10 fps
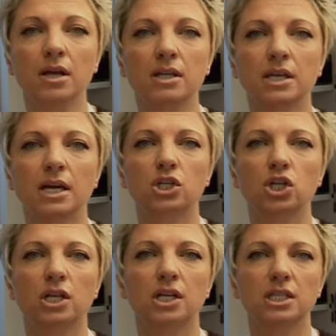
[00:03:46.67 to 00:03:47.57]
is
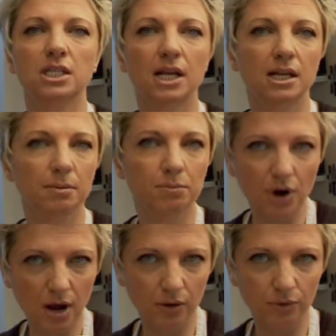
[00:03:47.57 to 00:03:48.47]
actually slightly
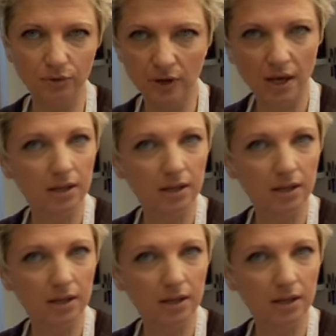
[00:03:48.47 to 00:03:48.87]
browned,